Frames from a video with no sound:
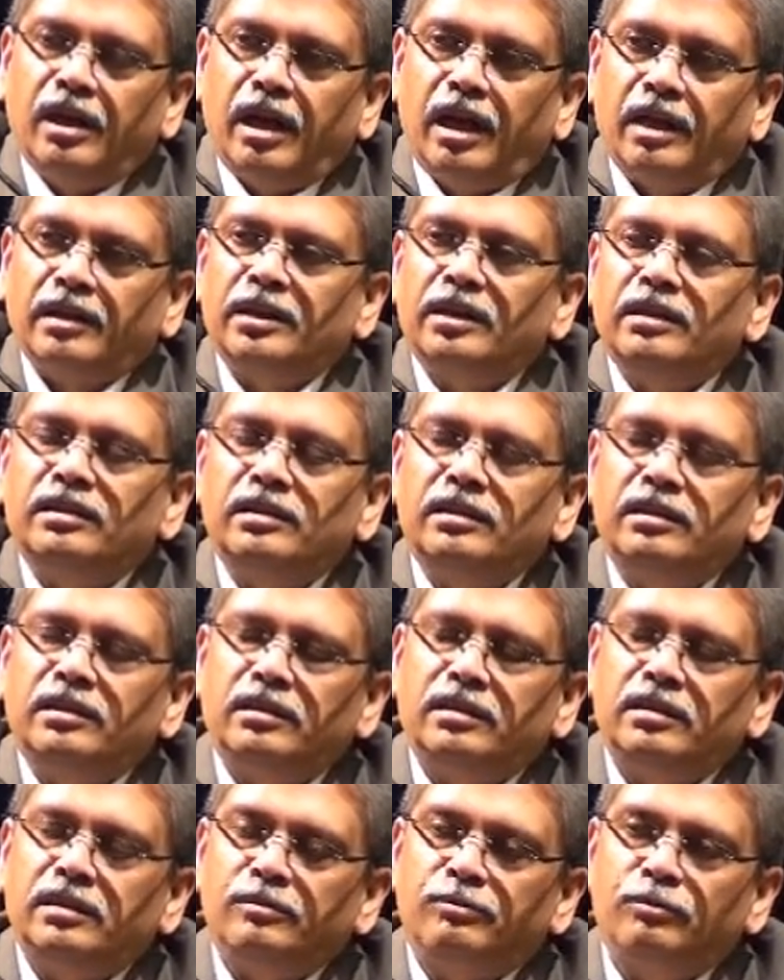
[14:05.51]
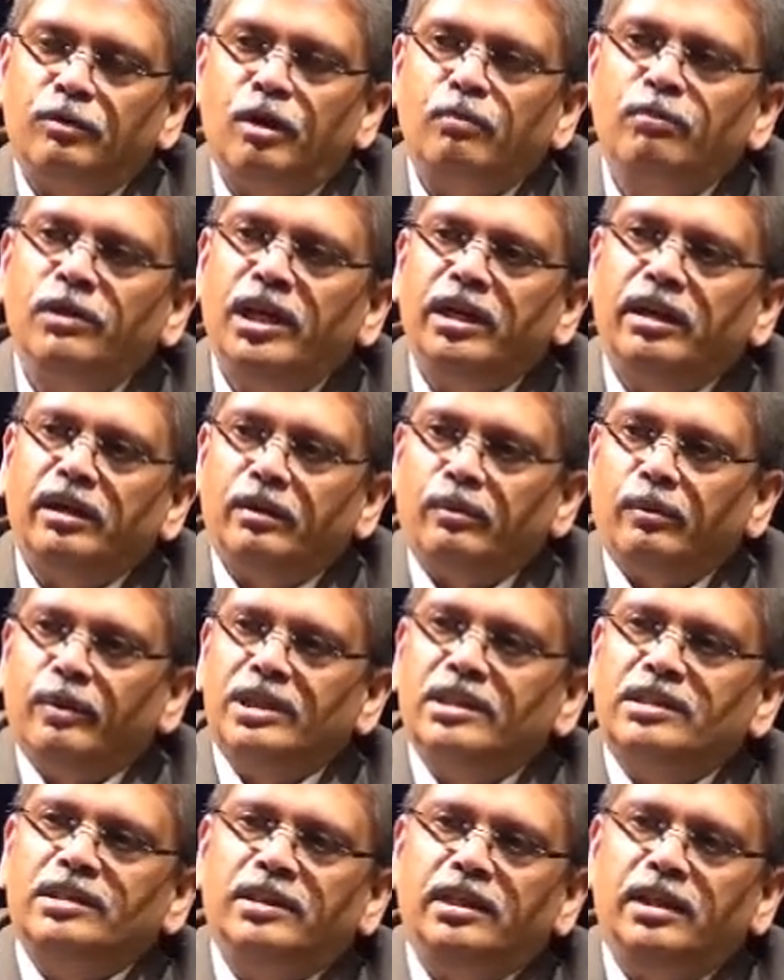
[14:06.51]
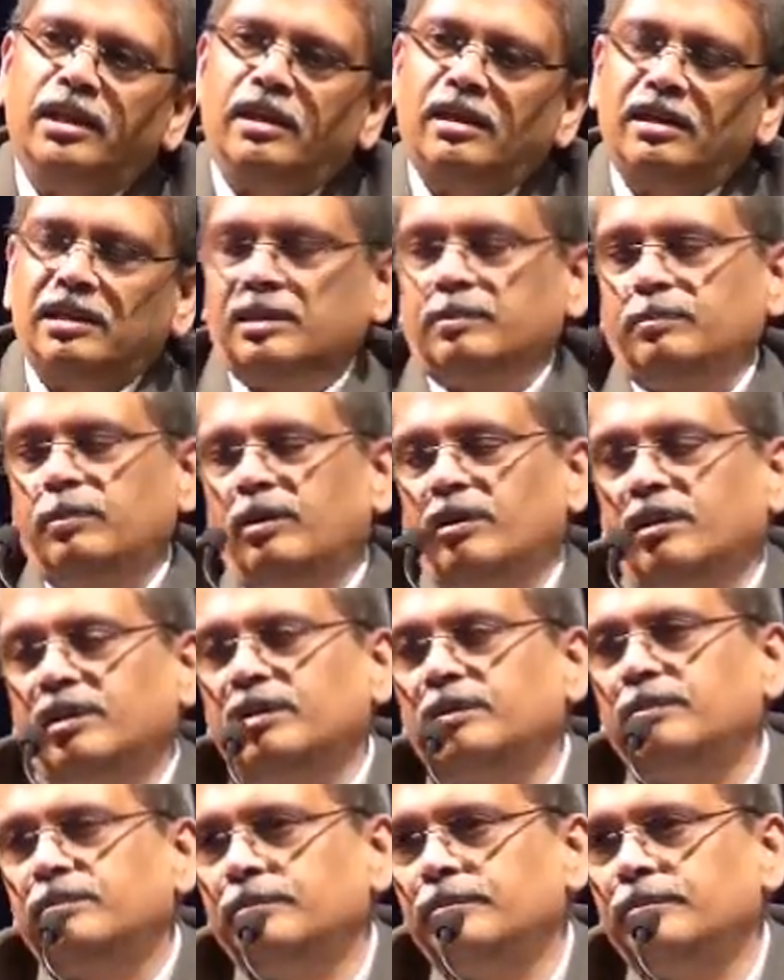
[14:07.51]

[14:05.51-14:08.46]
And then formulate a question and respond.